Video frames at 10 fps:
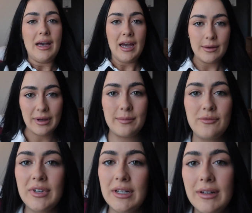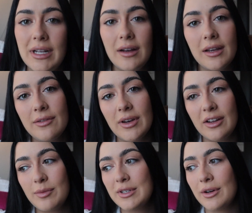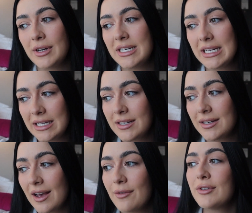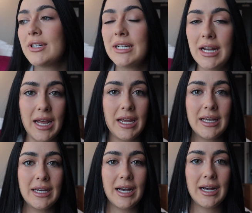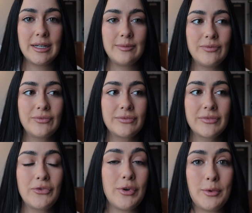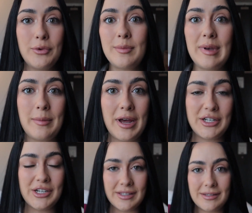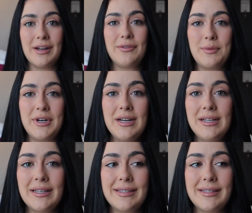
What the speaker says: Anyway, I'm really, really hungover, and I've been told I need to cover it today from all the big managers and stuff in work.